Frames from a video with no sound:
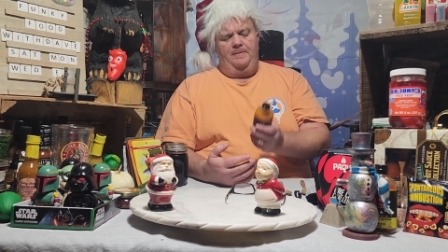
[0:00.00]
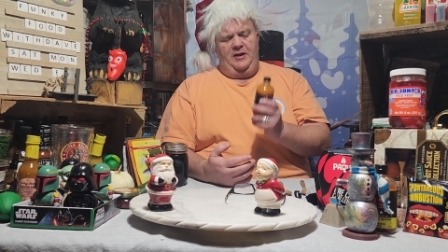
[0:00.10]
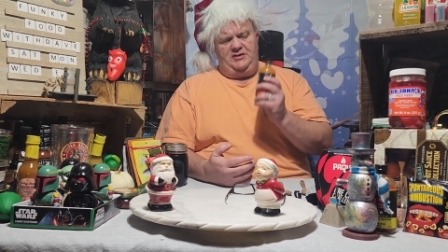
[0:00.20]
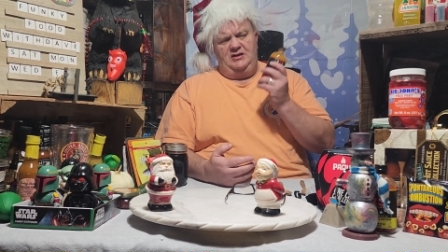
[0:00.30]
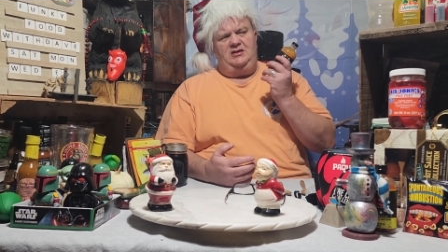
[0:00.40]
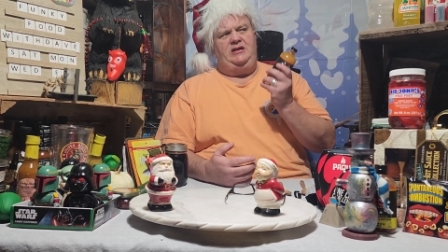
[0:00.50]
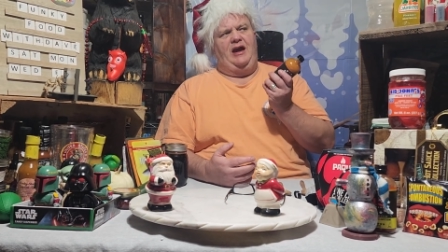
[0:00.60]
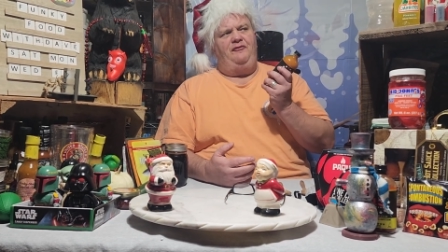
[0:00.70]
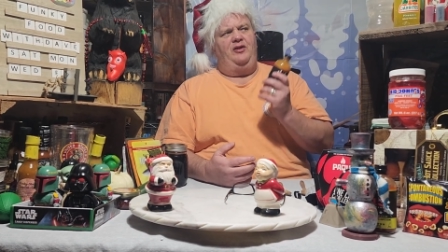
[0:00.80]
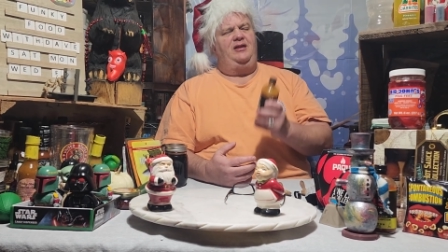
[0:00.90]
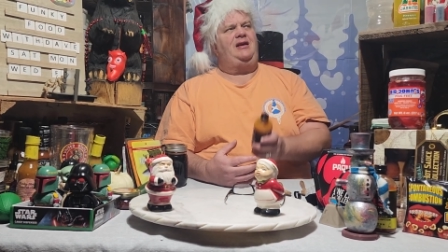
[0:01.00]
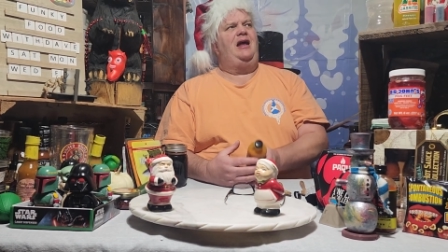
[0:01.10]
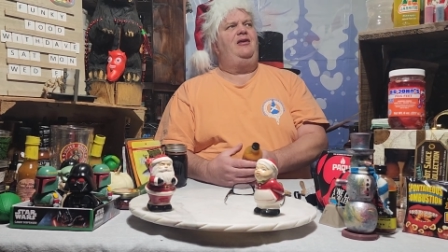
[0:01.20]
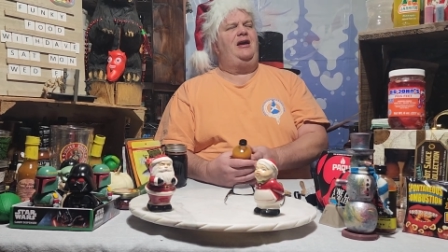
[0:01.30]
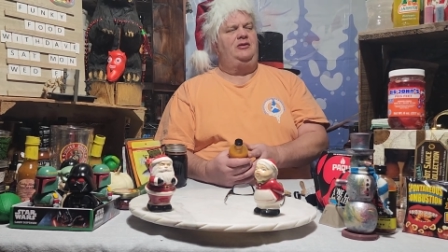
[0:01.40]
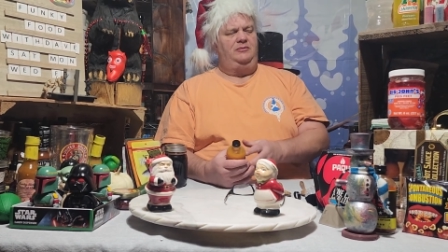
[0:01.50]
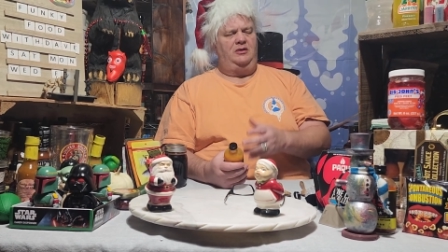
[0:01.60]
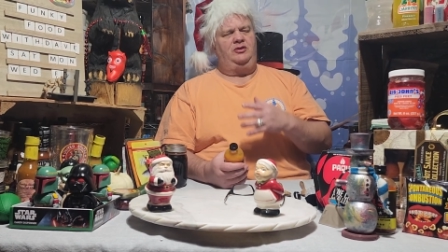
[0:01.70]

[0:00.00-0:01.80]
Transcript: this is definitely kind of that,